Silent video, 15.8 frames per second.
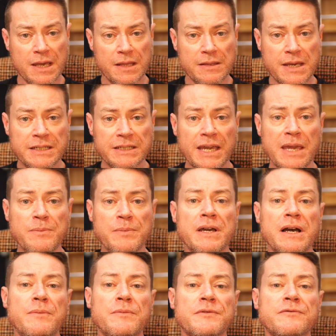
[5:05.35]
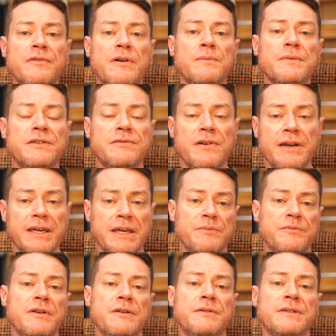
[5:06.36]
Their shape comes from the drying
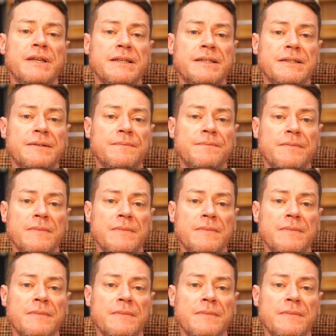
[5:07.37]
process.